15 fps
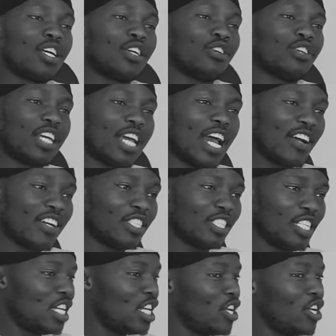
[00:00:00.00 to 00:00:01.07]
You
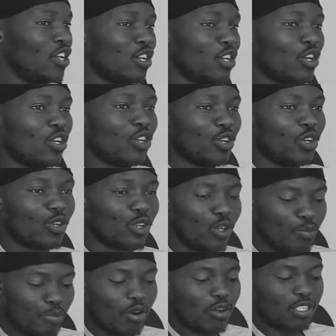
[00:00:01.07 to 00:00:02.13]
guarantee like your, your,
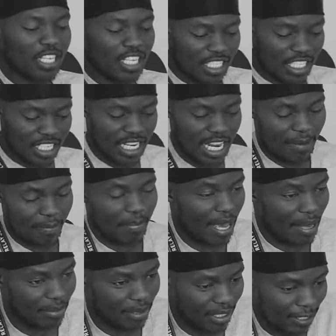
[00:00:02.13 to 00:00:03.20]
your product just like
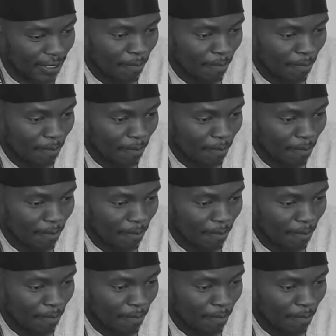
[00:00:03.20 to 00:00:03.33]
Pepsi.